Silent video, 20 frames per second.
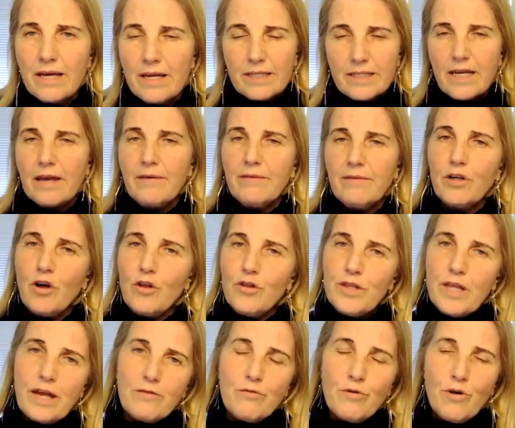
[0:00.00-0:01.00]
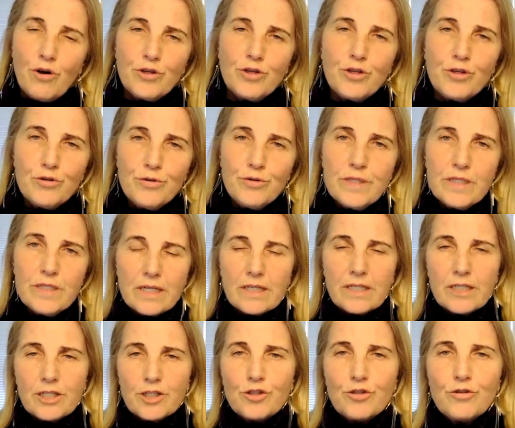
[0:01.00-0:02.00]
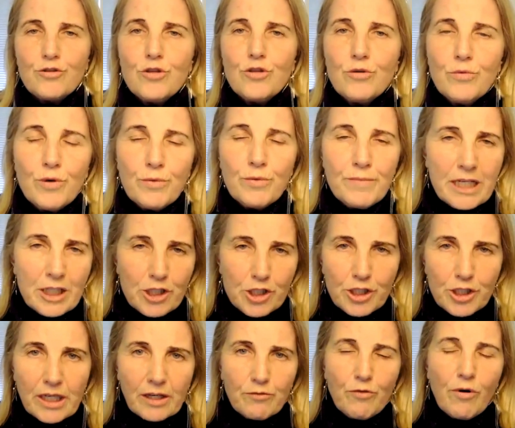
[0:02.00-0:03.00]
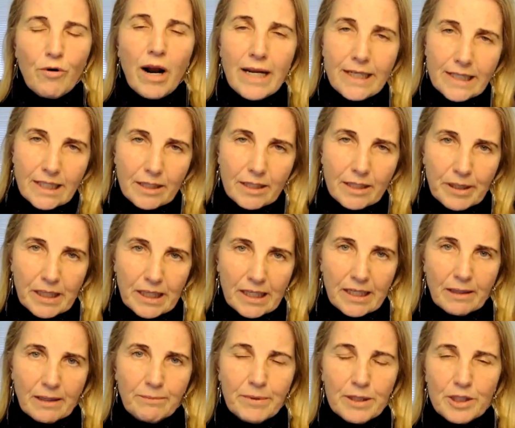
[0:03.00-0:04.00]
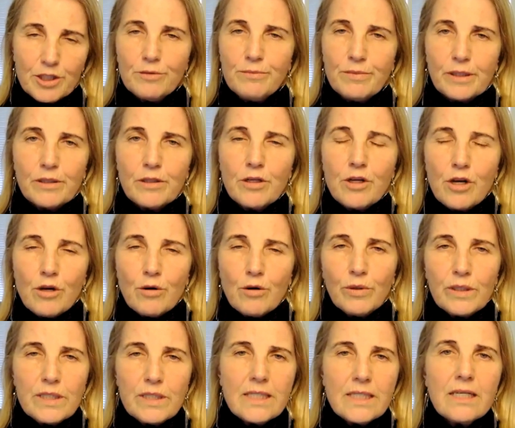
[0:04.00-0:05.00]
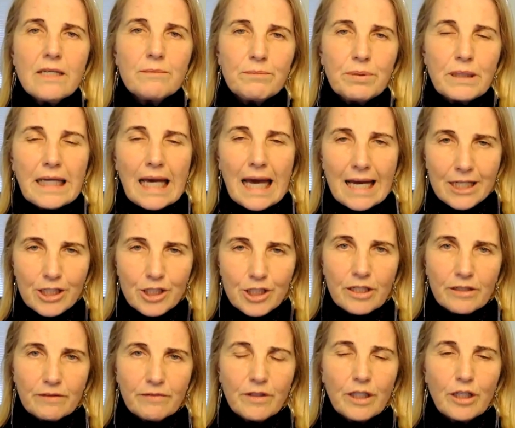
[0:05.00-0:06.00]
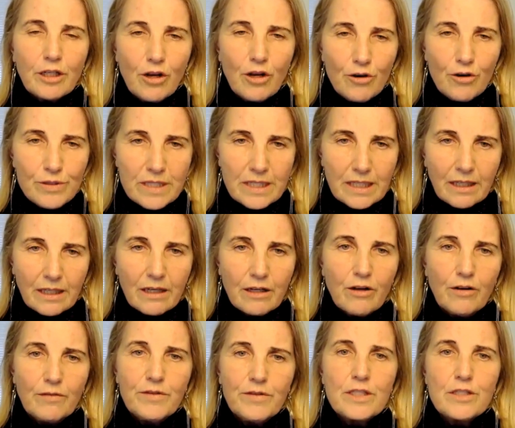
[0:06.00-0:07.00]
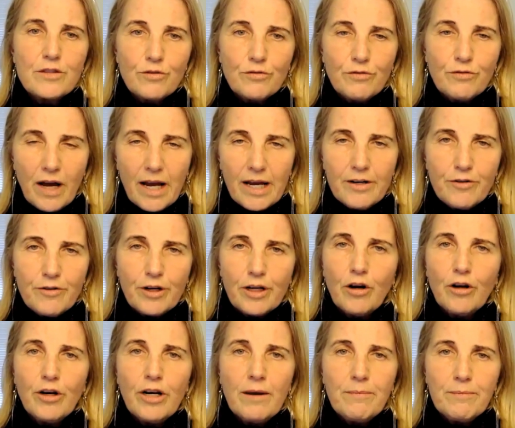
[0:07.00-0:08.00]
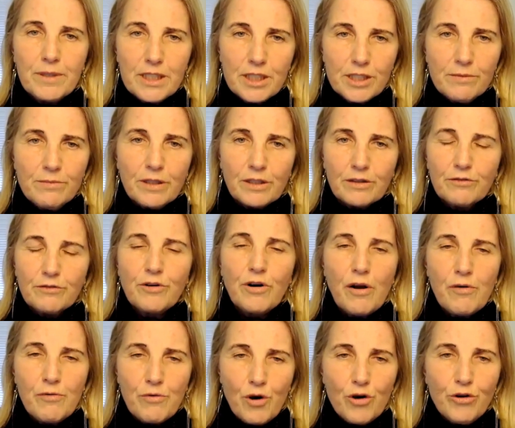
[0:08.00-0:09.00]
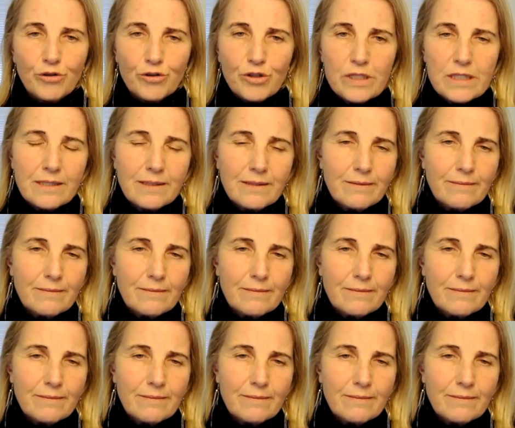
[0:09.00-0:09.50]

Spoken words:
David, on that road user issue, you were mentioning right at the beginning bitumen. What's the implication of the closing of this refinery on our bitumen for our roads?